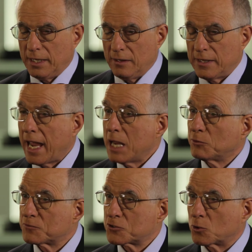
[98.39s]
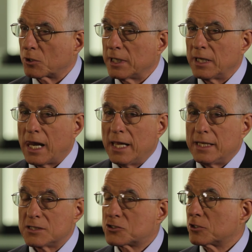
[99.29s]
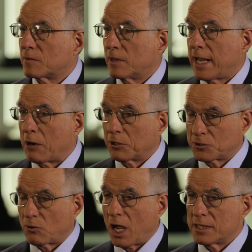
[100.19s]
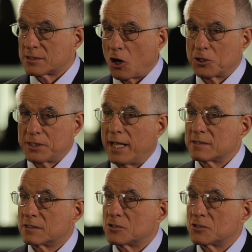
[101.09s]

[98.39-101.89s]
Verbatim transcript: The aim of STORY is to characterize our test,